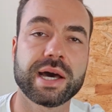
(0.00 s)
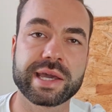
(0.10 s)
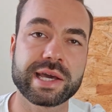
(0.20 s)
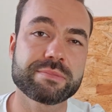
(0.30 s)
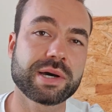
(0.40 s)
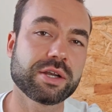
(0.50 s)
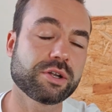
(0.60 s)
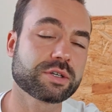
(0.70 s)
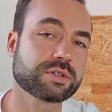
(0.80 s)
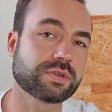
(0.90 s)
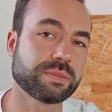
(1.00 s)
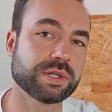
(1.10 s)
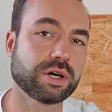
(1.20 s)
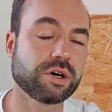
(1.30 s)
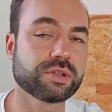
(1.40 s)
I get my lugs from
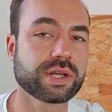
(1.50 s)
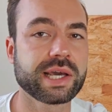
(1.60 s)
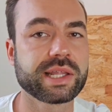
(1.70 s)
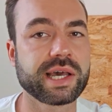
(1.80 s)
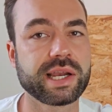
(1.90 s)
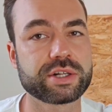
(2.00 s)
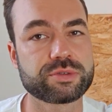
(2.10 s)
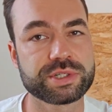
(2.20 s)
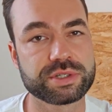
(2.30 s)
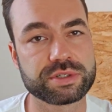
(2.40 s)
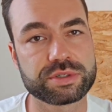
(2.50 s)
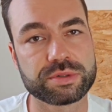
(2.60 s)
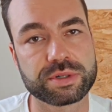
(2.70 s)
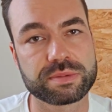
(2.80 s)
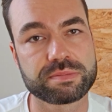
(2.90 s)
an online electrician
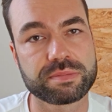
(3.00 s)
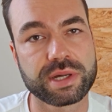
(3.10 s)
store.